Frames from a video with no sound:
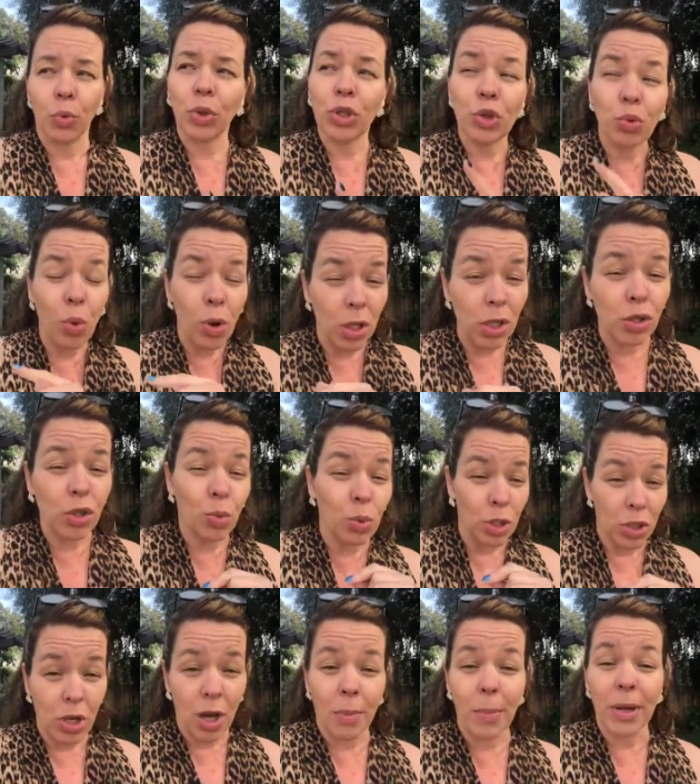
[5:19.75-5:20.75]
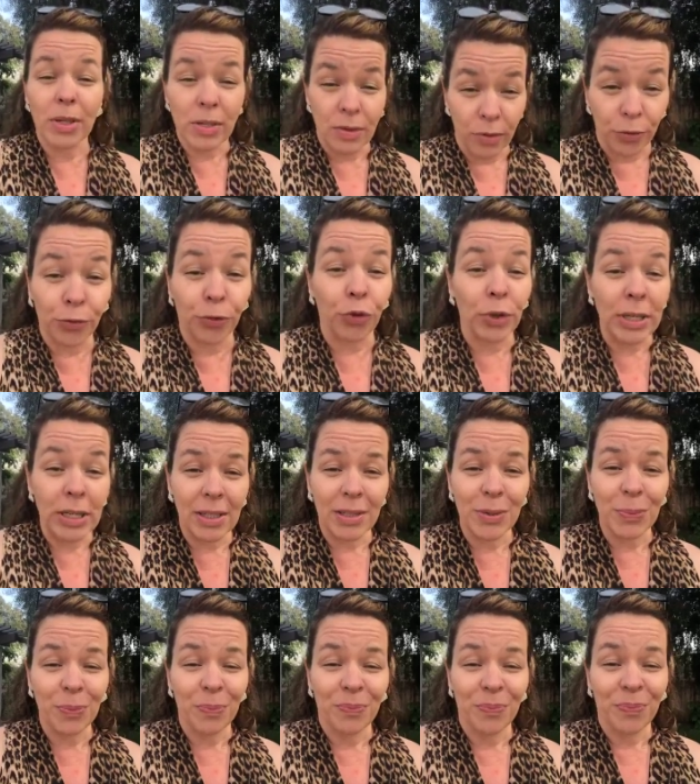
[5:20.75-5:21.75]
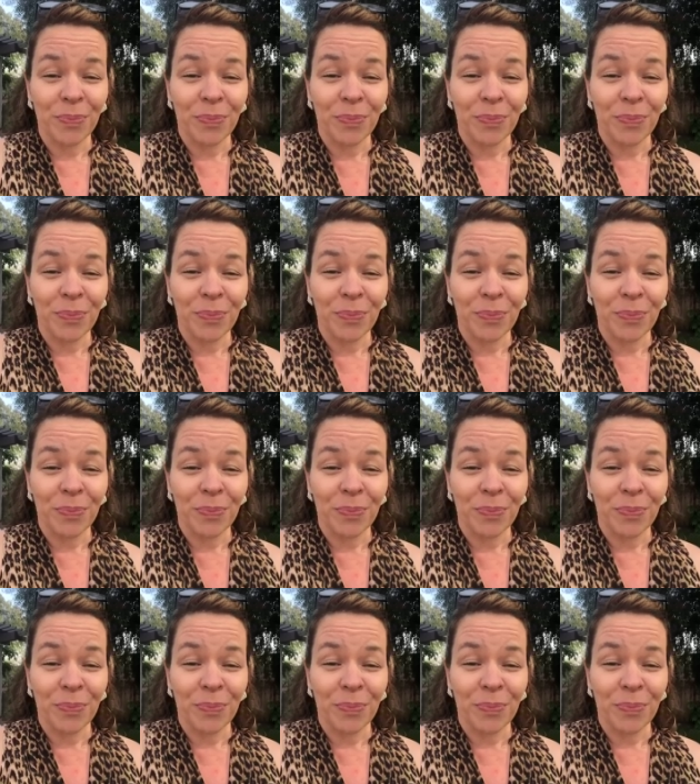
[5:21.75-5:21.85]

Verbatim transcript: When you want you want to talk about some freedom,